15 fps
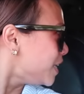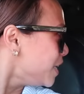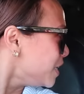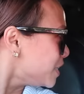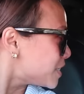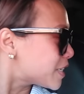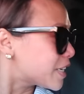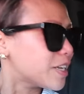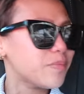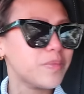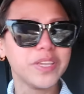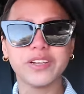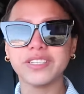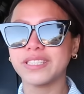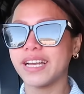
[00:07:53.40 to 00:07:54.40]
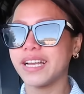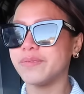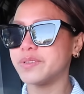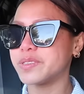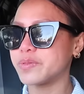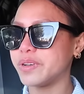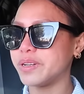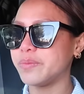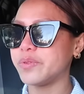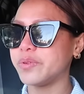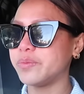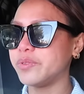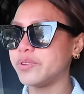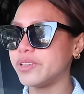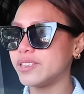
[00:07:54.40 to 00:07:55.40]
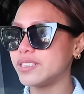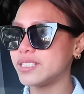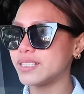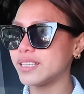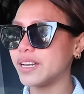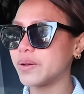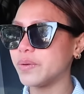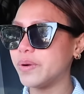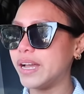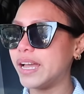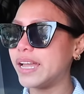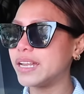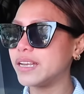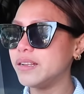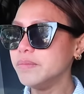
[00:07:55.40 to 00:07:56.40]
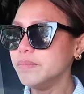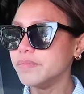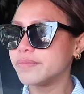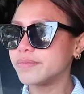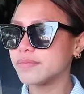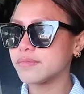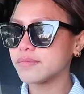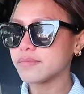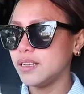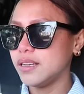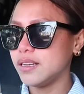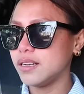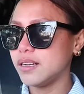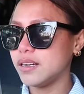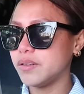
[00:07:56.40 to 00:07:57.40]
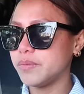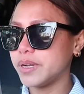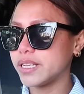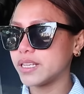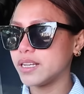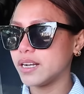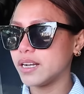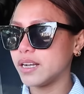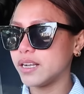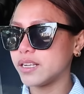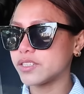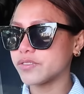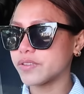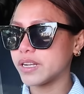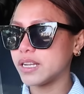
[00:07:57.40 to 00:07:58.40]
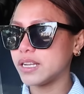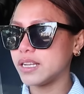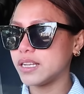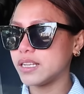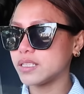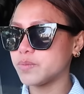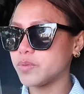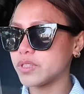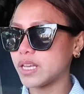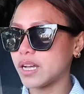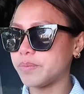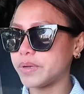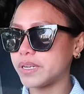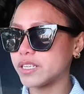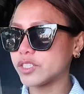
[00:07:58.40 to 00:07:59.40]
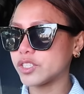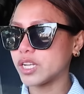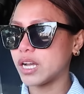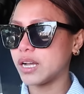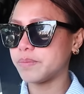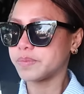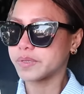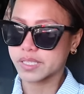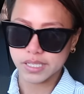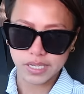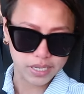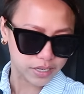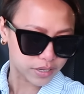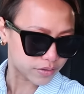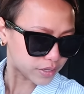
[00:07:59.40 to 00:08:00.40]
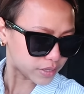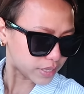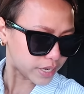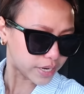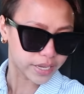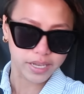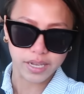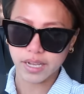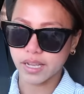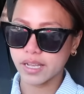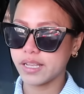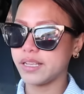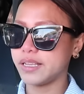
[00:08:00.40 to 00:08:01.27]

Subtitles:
It's gonna be your time as well, Buboy. You just gotta wait. Oh my gosh, Rhaze. Punta ka pa ng shops. Ikaw na talaga.